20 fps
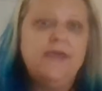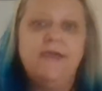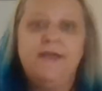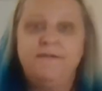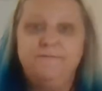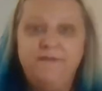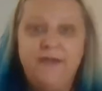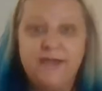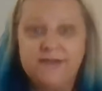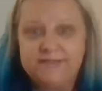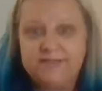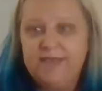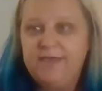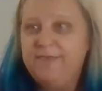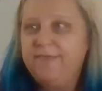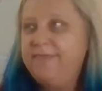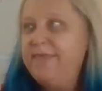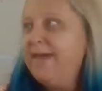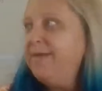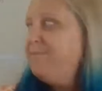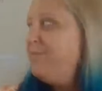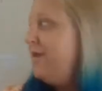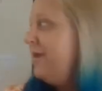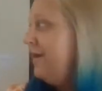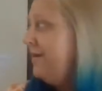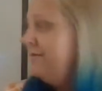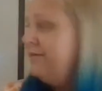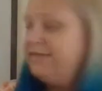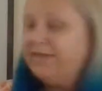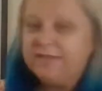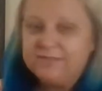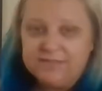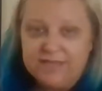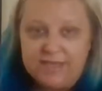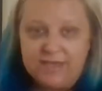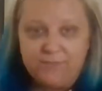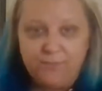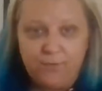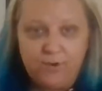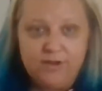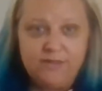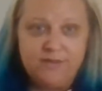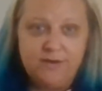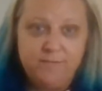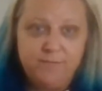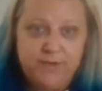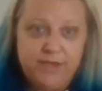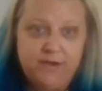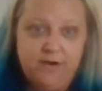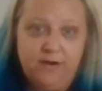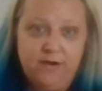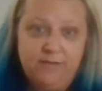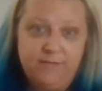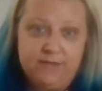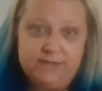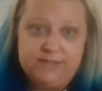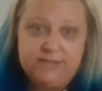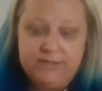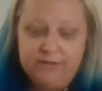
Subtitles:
In fact, that's like one of their big arguments.